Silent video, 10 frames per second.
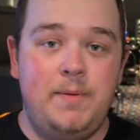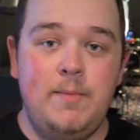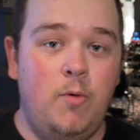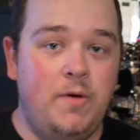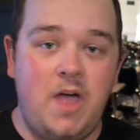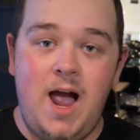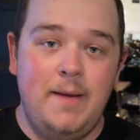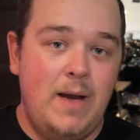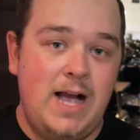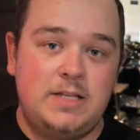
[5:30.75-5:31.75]
people with high
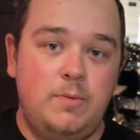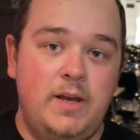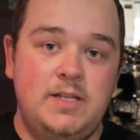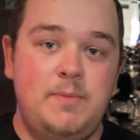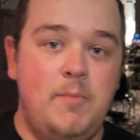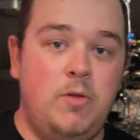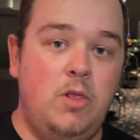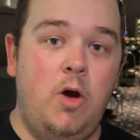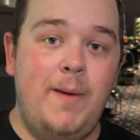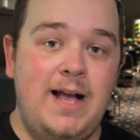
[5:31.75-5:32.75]
backswings, people with
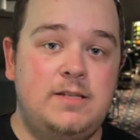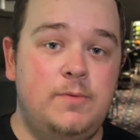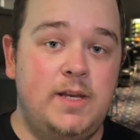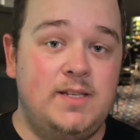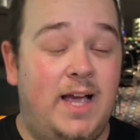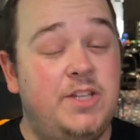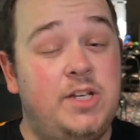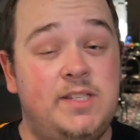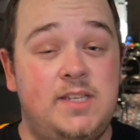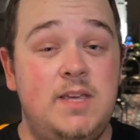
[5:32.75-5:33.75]
low backswings, as you
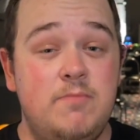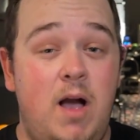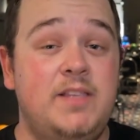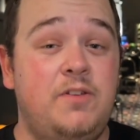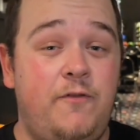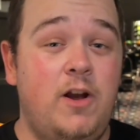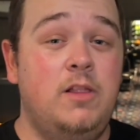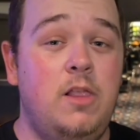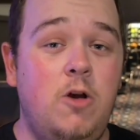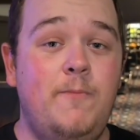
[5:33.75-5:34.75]
can see, mine's a
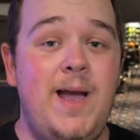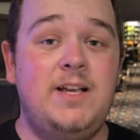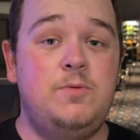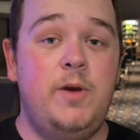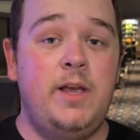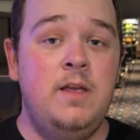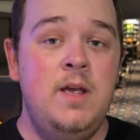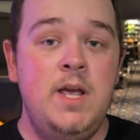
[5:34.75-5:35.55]
fairly low backswing